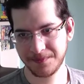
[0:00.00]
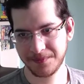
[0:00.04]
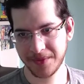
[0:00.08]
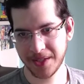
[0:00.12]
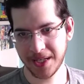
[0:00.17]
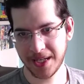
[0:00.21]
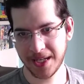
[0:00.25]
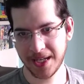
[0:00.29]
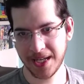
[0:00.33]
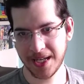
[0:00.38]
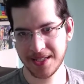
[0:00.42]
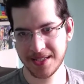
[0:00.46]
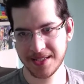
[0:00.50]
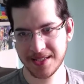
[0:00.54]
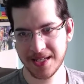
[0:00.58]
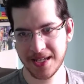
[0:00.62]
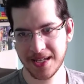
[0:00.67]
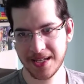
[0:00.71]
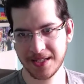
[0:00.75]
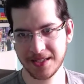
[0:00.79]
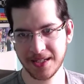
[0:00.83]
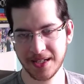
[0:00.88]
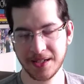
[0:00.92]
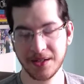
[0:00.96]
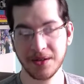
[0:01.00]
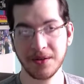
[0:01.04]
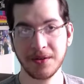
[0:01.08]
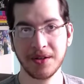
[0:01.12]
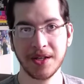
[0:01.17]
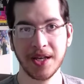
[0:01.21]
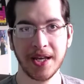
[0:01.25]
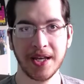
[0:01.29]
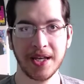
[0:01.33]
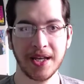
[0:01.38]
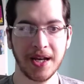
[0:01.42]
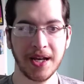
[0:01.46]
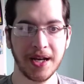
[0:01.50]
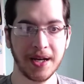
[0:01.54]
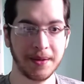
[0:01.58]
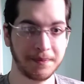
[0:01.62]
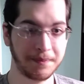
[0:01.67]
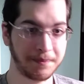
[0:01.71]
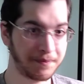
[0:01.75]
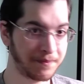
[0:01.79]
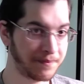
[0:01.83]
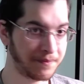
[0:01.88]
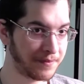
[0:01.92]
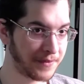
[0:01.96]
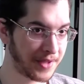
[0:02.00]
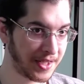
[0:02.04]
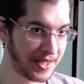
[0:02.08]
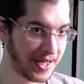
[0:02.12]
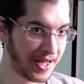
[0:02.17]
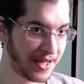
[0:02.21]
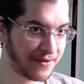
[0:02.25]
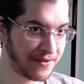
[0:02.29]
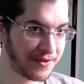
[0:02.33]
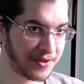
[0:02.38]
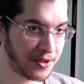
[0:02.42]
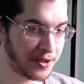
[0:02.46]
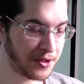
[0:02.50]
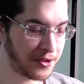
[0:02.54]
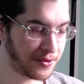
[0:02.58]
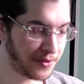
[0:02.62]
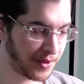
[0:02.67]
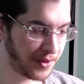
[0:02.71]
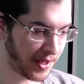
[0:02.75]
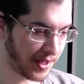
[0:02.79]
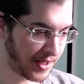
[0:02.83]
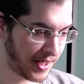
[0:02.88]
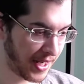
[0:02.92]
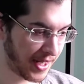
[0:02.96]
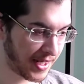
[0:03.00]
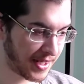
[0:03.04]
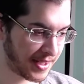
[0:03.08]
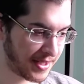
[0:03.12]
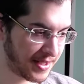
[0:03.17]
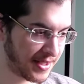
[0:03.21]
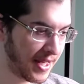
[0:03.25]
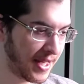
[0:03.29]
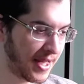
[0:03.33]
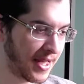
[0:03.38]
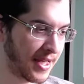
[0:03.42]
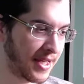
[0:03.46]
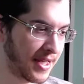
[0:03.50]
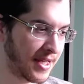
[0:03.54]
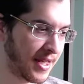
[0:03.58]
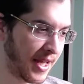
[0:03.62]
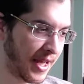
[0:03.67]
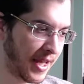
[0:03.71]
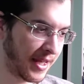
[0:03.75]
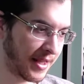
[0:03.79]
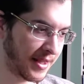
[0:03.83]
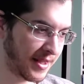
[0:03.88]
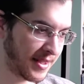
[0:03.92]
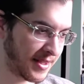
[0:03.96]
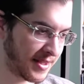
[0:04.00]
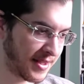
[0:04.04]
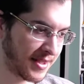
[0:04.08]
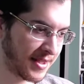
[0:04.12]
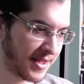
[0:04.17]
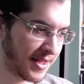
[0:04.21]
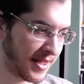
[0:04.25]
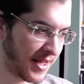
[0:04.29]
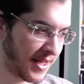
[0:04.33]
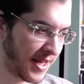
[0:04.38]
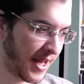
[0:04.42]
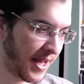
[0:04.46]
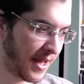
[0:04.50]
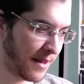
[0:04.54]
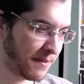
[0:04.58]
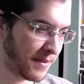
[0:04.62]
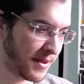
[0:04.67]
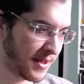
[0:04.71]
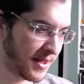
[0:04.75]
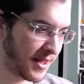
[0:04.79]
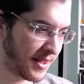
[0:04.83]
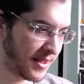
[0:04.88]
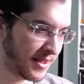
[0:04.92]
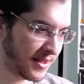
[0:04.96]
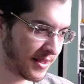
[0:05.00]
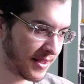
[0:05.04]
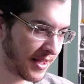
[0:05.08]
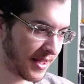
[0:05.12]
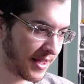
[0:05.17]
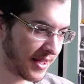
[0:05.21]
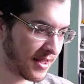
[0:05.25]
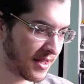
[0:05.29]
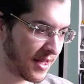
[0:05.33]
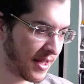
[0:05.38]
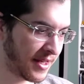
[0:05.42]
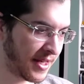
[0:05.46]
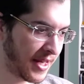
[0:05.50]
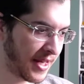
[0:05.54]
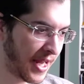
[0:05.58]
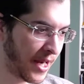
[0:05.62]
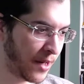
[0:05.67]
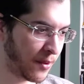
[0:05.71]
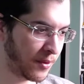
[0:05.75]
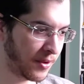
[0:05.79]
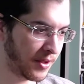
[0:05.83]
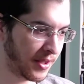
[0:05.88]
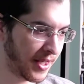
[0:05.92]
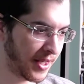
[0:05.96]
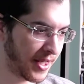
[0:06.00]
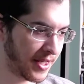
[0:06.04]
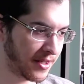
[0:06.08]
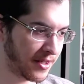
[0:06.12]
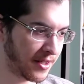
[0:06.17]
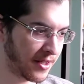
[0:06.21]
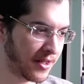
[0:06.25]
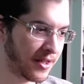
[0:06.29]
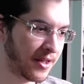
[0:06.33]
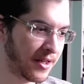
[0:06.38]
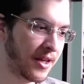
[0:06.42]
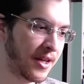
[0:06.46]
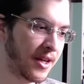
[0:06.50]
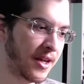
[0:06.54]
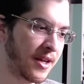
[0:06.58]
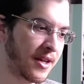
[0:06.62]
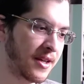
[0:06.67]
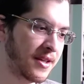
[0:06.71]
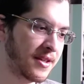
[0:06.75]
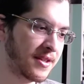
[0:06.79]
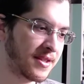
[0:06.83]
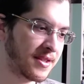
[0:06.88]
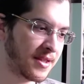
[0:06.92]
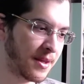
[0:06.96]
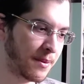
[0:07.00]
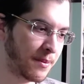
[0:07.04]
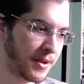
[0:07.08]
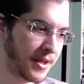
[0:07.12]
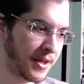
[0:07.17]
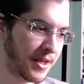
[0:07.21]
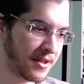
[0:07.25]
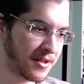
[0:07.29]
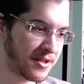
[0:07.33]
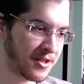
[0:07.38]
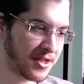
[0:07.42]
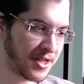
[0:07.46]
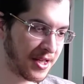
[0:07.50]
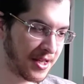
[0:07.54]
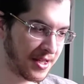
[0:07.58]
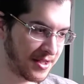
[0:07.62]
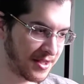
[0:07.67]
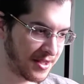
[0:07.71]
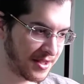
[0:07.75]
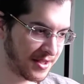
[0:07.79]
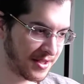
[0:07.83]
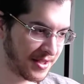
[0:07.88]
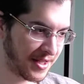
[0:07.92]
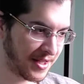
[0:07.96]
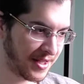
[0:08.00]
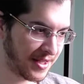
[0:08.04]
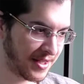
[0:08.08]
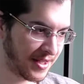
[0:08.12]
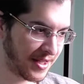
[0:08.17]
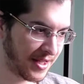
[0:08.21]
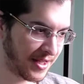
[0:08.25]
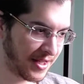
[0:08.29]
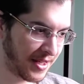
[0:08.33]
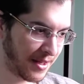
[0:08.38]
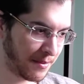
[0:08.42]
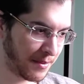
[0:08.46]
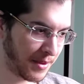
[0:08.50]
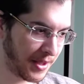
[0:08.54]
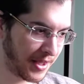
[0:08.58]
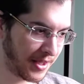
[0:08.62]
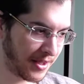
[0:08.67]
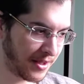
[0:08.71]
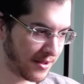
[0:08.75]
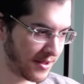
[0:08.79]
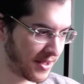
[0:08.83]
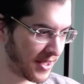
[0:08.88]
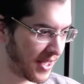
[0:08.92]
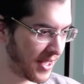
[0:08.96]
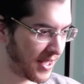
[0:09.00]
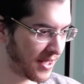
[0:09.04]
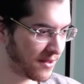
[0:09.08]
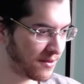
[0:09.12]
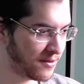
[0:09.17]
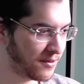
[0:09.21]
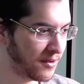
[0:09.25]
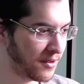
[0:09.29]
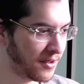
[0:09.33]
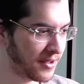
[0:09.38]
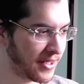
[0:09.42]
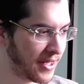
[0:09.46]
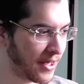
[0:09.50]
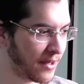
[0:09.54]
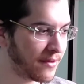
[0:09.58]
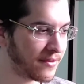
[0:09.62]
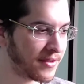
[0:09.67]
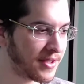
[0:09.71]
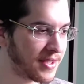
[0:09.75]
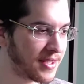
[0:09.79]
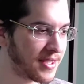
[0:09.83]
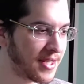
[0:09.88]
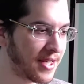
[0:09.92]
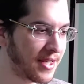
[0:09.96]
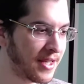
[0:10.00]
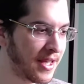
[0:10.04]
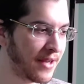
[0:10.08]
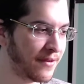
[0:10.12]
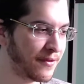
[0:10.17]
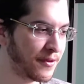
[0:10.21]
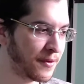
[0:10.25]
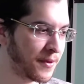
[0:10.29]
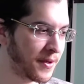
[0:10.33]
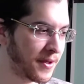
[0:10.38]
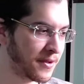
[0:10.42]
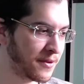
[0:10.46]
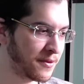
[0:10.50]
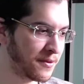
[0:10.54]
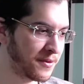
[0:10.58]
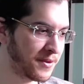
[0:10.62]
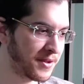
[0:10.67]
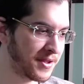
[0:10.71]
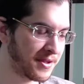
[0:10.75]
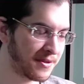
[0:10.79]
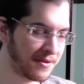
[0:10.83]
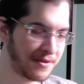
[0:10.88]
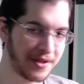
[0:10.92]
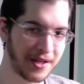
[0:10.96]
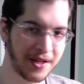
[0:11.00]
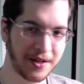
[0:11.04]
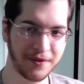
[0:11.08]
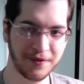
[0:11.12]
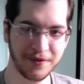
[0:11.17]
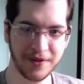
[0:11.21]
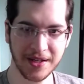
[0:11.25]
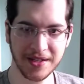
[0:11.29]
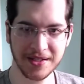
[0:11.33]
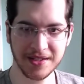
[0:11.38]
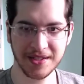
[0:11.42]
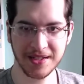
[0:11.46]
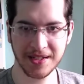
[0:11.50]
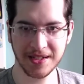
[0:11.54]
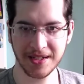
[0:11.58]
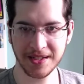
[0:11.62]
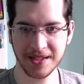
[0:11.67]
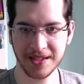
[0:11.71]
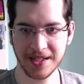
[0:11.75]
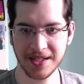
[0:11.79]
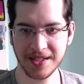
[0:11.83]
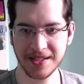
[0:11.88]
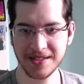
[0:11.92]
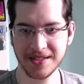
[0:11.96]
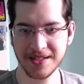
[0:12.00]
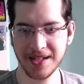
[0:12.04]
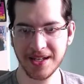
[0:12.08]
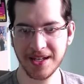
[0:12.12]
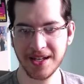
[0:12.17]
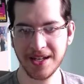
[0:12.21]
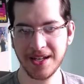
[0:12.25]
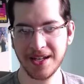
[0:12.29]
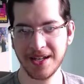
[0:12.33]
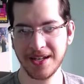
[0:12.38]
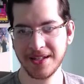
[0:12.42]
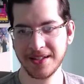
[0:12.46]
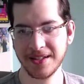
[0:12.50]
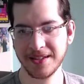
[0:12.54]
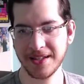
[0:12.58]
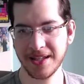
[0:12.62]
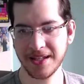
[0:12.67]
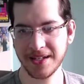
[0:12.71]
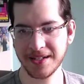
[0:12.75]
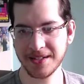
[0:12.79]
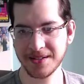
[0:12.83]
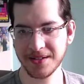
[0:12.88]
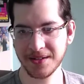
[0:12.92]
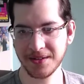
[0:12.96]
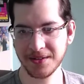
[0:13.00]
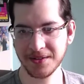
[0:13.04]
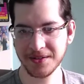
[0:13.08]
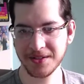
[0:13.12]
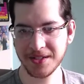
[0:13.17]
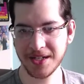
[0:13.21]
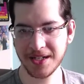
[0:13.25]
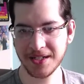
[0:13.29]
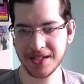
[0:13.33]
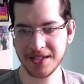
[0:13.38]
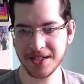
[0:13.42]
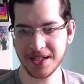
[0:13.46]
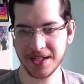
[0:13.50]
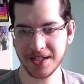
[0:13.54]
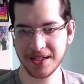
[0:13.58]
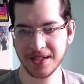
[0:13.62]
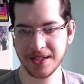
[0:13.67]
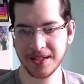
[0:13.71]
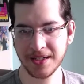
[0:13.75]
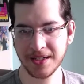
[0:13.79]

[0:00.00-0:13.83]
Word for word: I hate saying like, okay, I'm gonna have surgery on X date and this is gonna happen, and then like an hour later someone else changes it and I'm like, okay, cool, now I have to tell everyone who's invested in this that it's all changing.